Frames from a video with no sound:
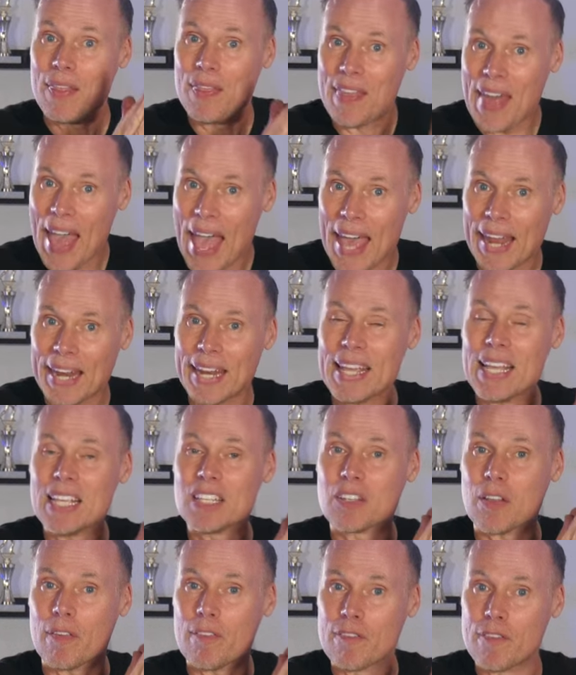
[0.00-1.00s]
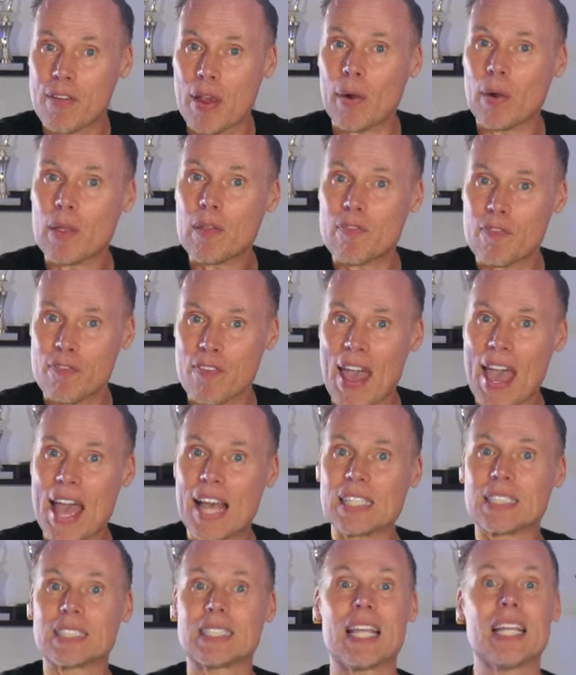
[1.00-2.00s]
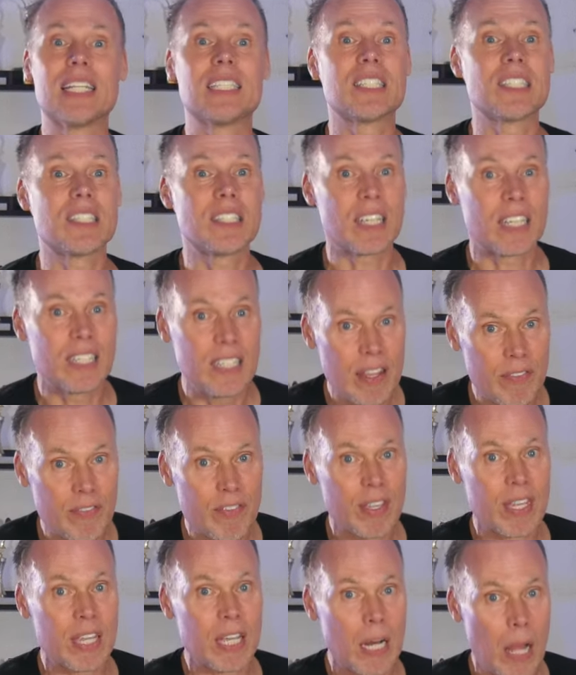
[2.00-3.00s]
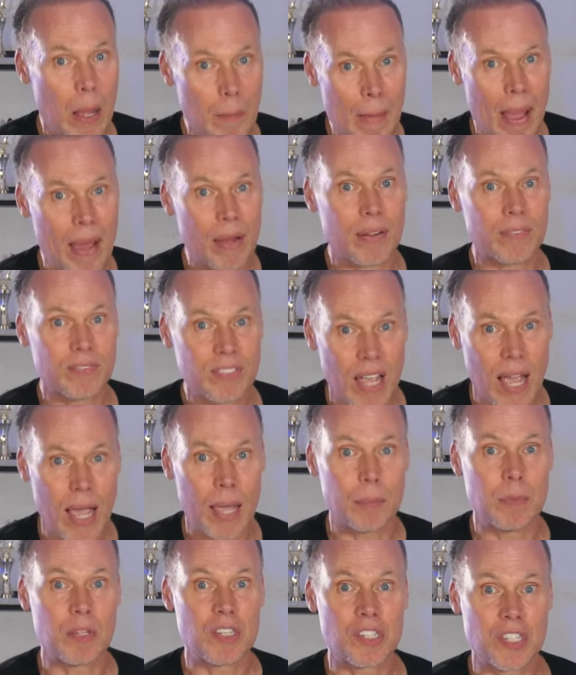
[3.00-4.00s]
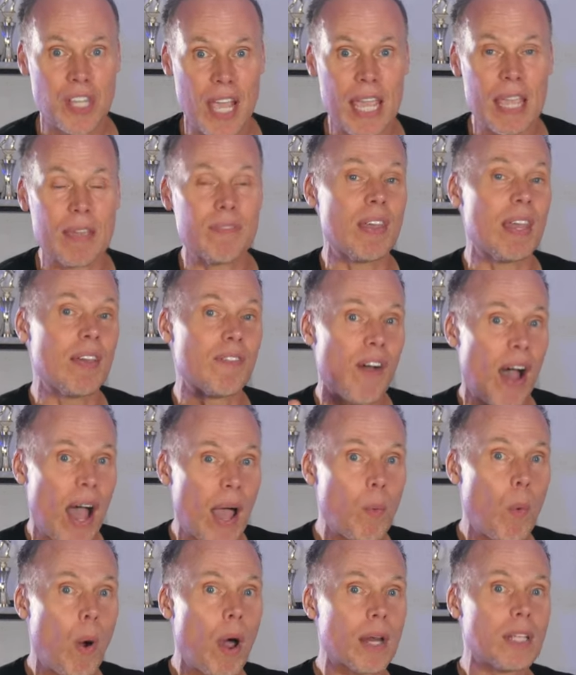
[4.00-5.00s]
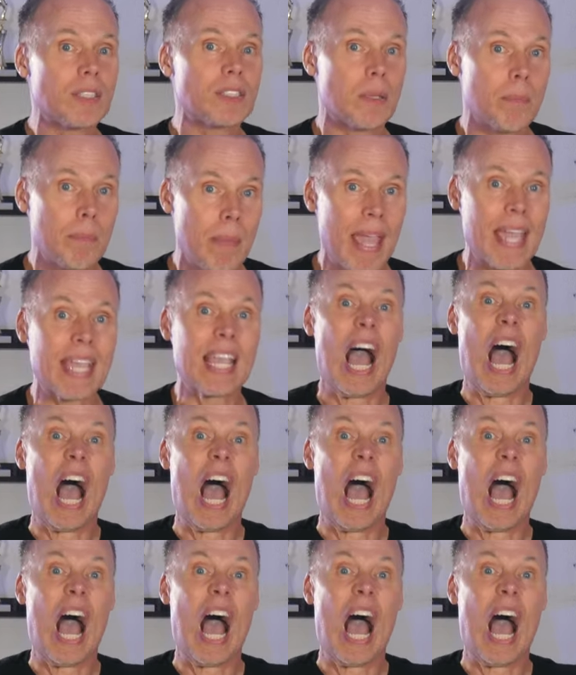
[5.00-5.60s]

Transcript: That is a very fast and significant amount of time to save if I wanted to make